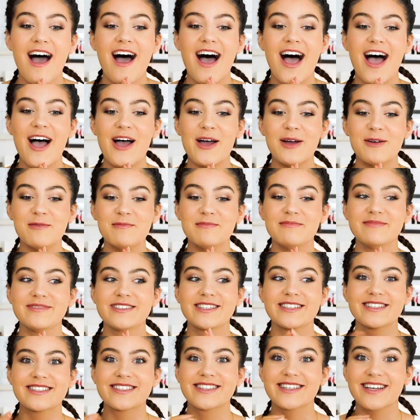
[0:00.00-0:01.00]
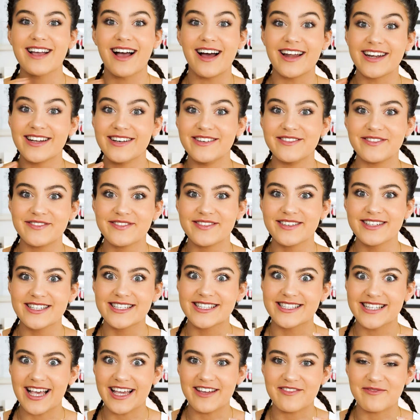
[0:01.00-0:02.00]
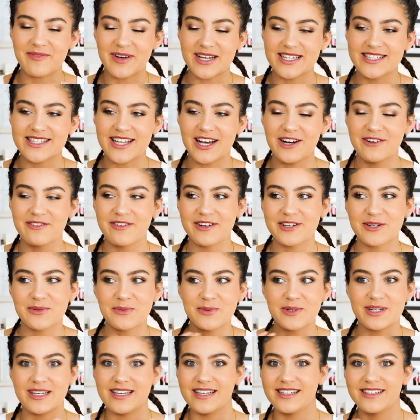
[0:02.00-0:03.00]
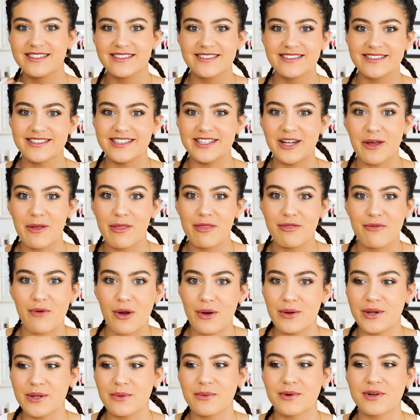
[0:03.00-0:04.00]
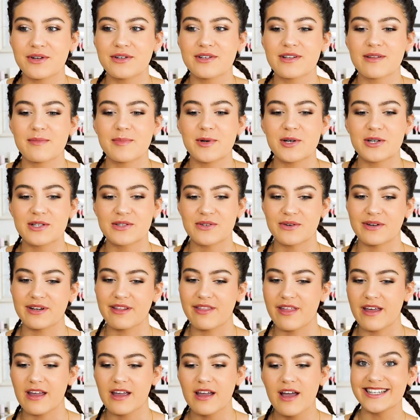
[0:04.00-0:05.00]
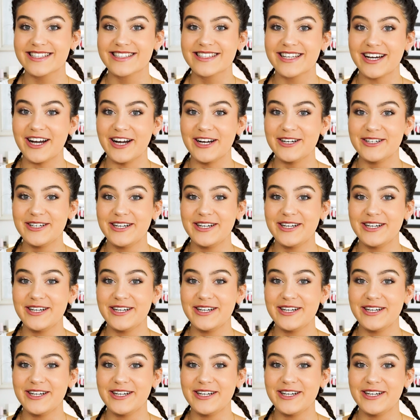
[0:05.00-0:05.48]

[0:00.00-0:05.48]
Just to kind of save myself, I didn't want to, you know, throw anyone under the bus or anything. So